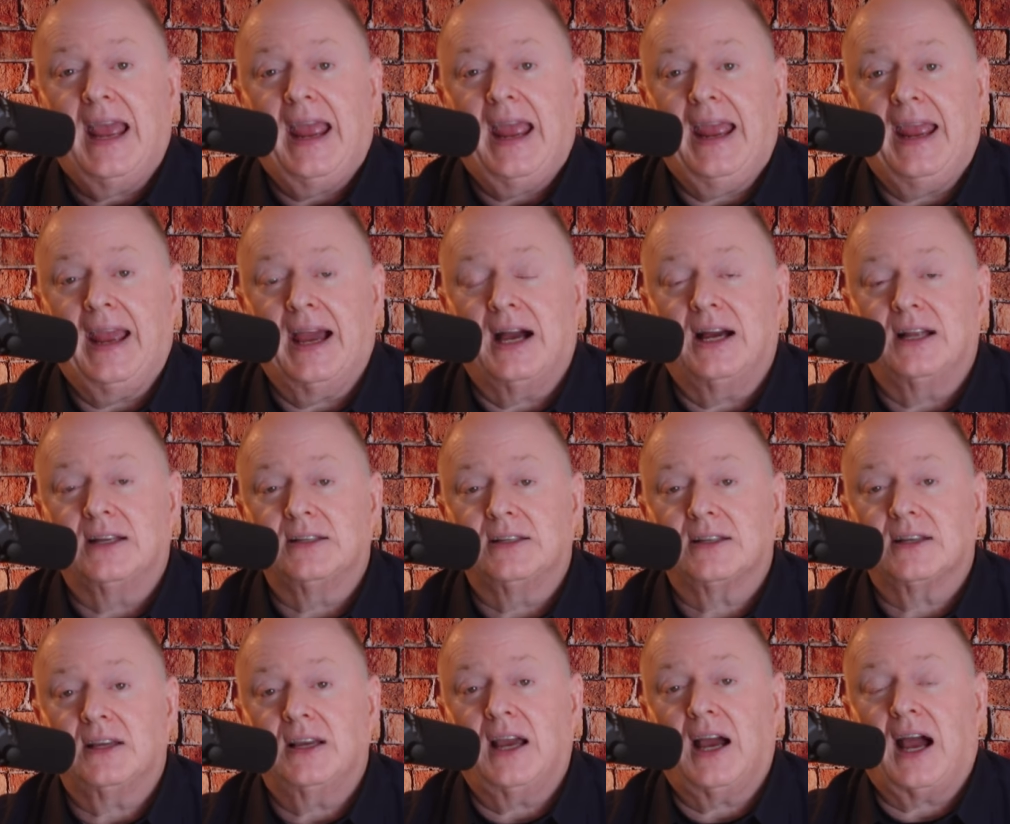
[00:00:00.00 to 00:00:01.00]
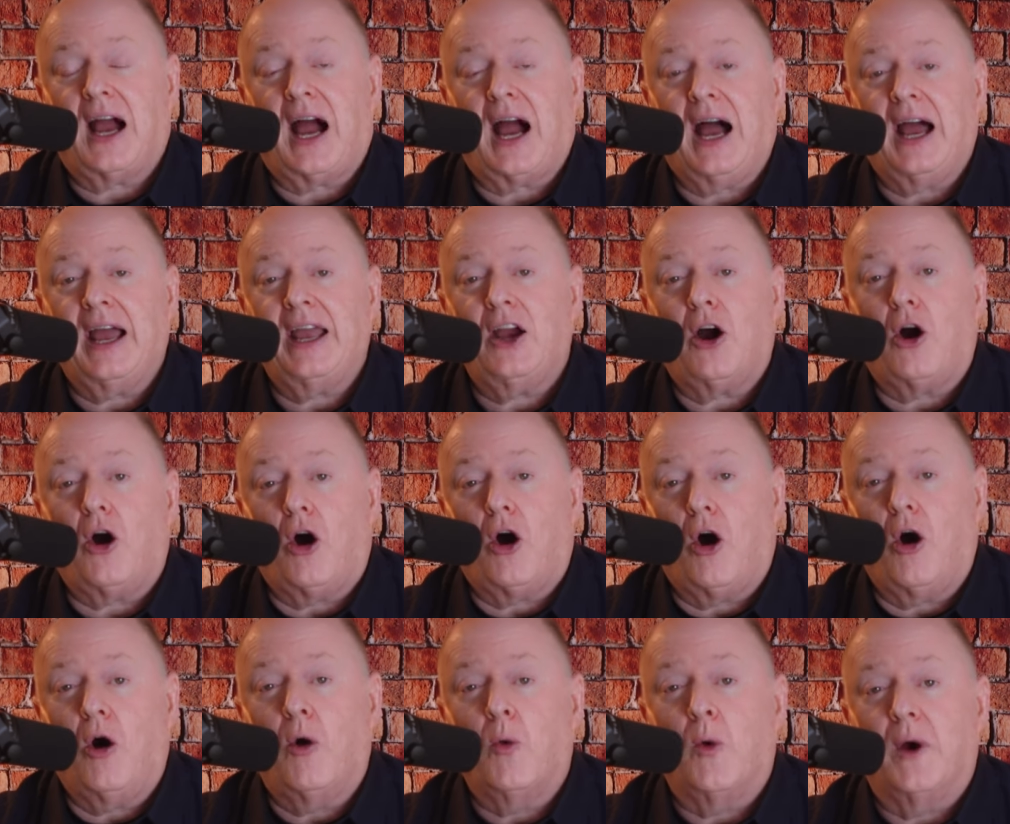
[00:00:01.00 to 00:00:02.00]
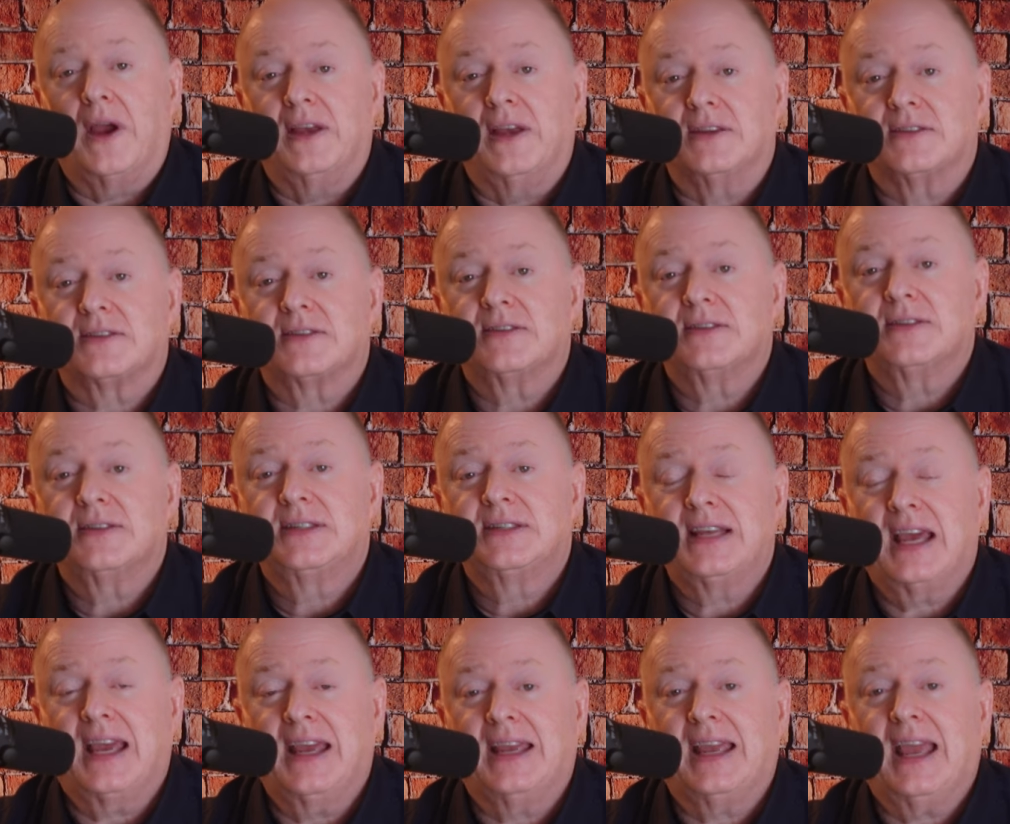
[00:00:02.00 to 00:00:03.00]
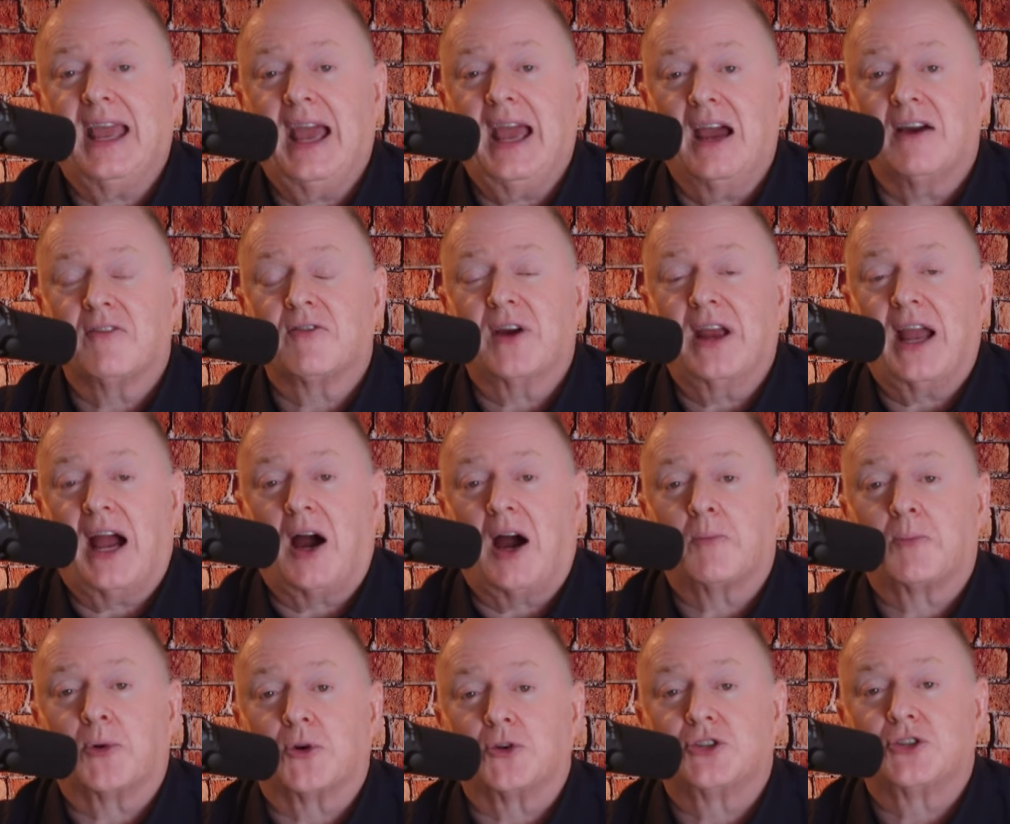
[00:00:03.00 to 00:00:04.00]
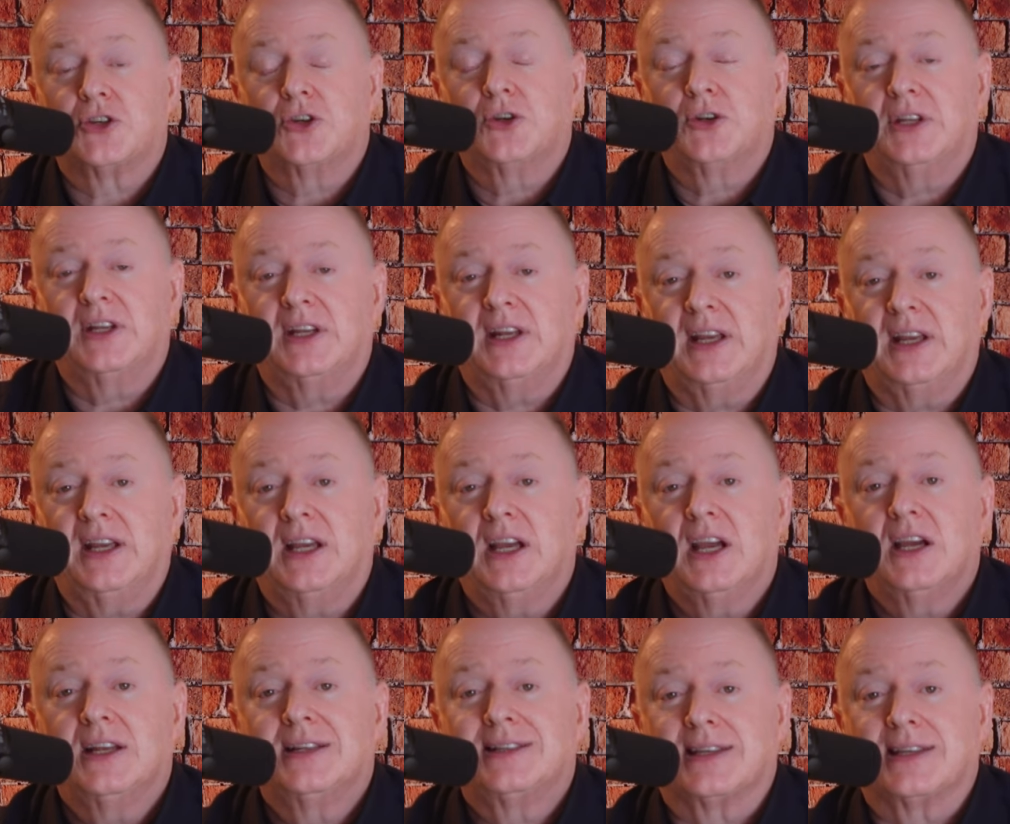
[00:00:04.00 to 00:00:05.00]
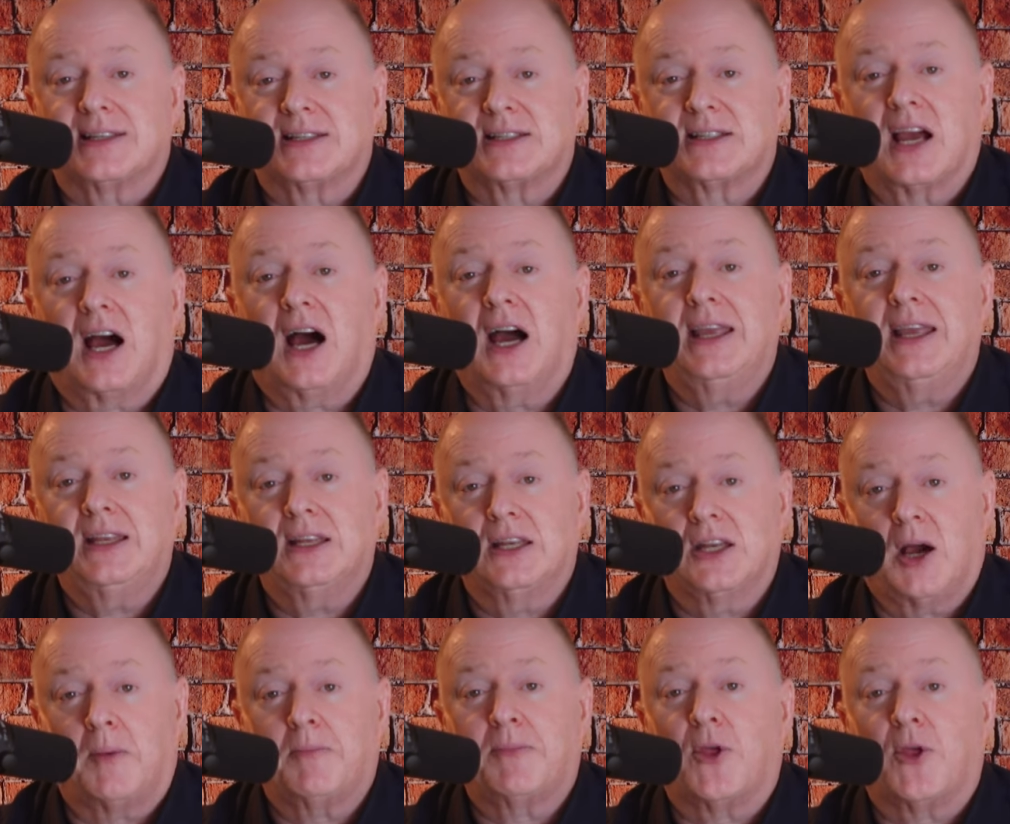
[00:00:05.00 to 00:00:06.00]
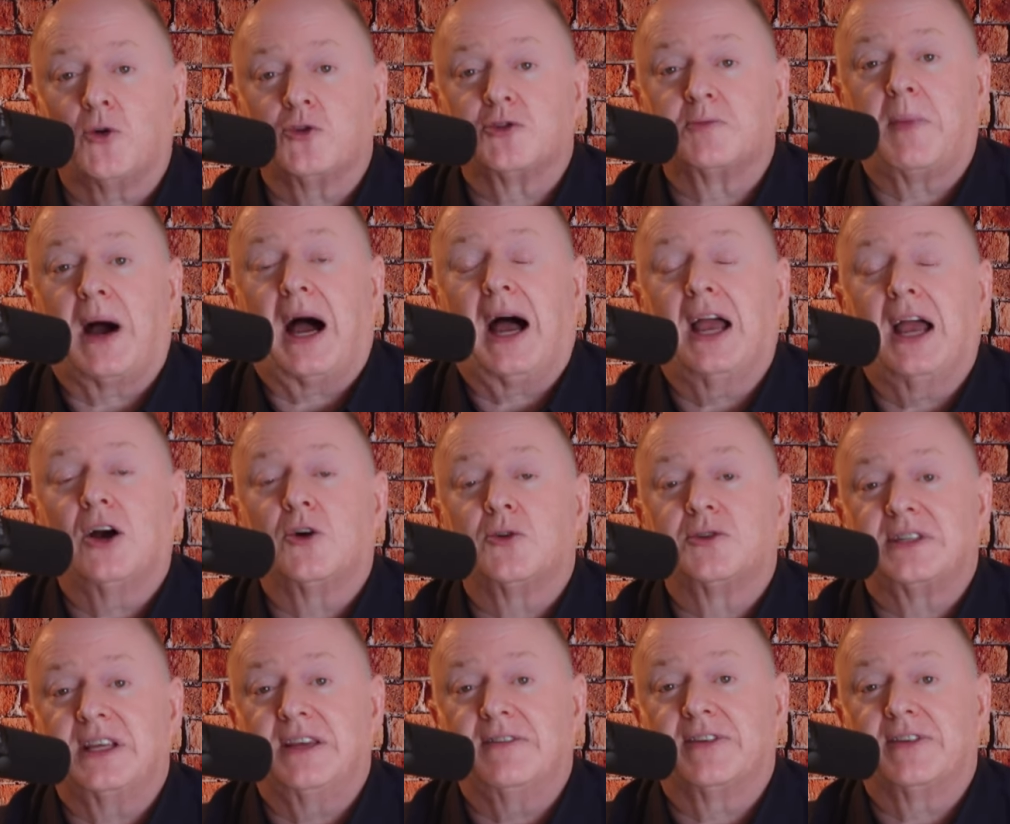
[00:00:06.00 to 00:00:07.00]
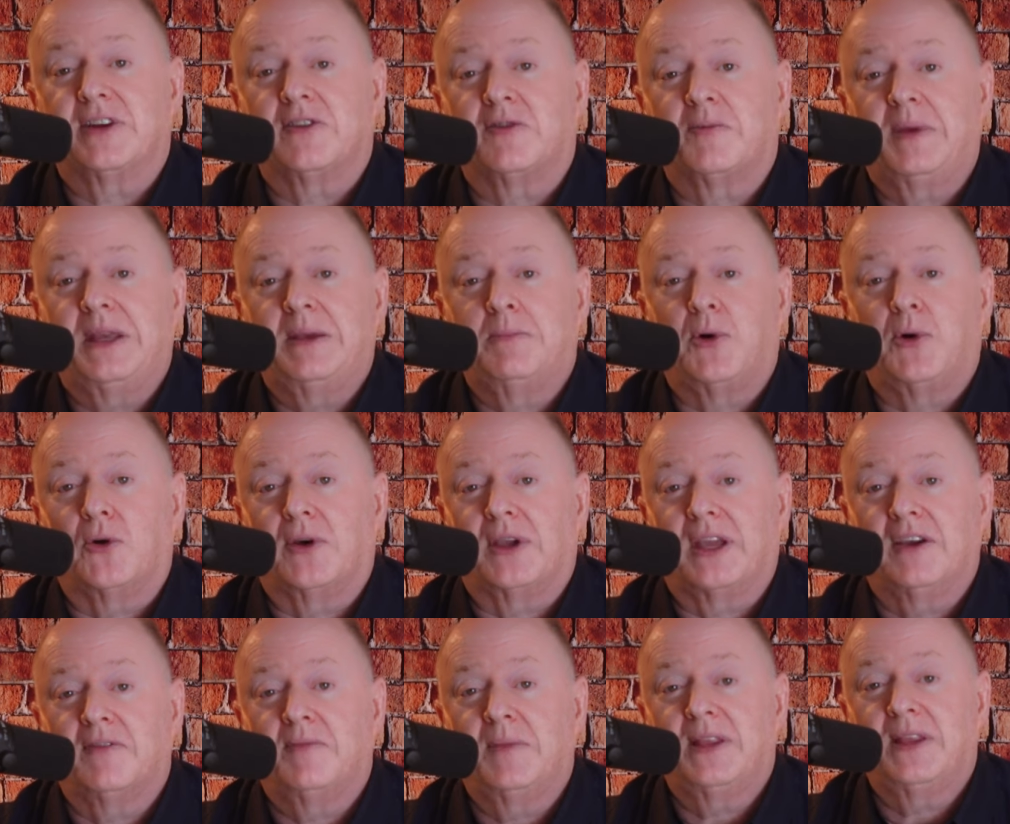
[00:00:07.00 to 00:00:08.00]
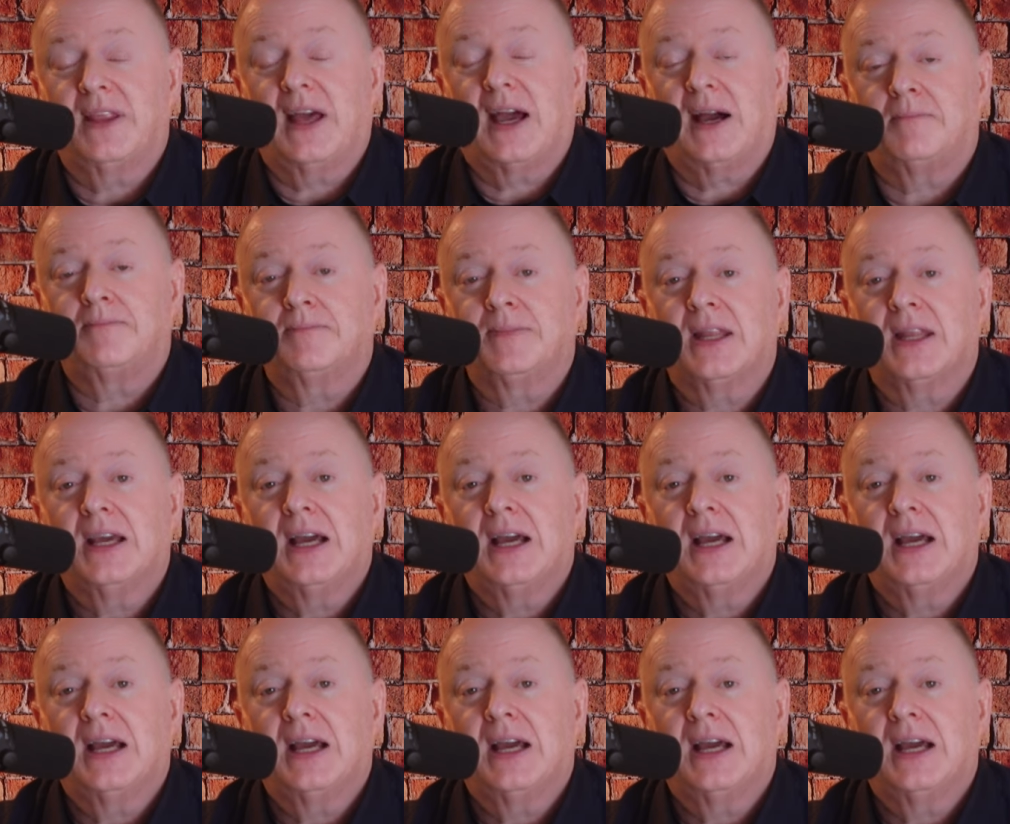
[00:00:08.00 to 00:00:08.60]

And I always take every opportunity to tighten up those bios, even if people give me them.